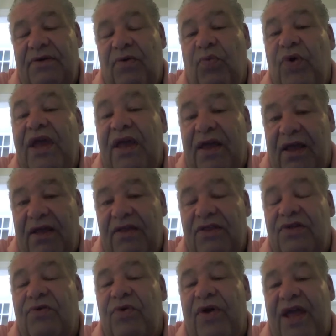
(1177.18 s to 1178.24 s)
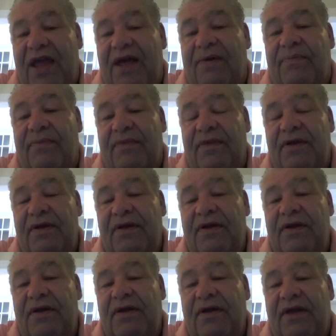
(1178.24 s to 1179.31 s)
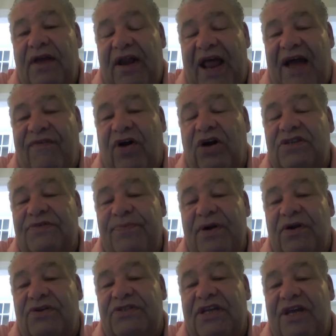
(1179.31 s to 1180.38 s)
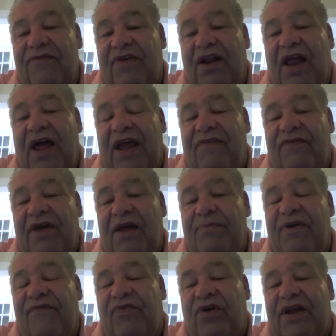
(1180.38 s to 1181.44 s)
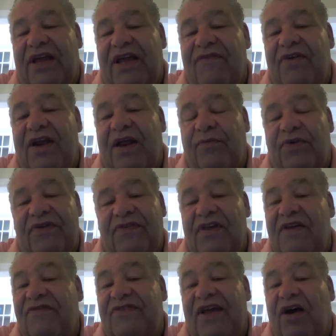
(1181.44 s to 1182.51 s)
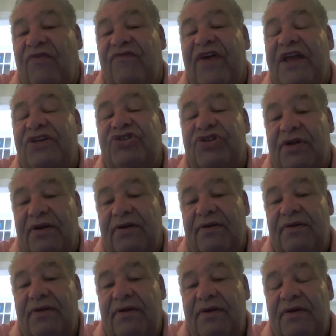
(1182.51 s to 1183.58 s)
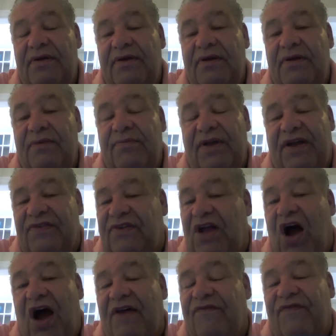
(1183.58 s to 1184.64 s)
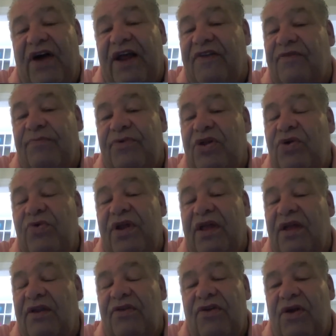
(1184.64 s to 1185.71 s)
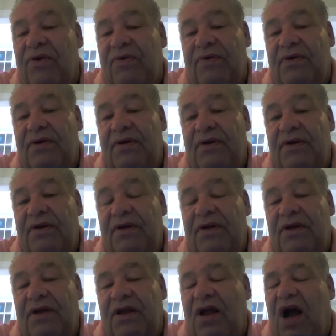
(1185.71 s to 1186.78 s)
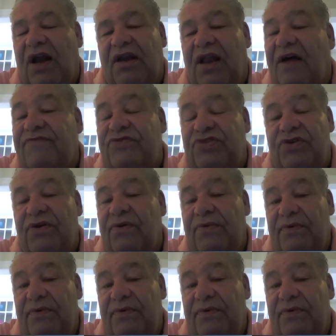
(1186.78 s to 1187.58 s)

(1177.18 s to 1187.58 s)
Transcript: we, through him, can have our spirits given life and be forgiven and receive salvation. Because God finds beauty in you. God loves you.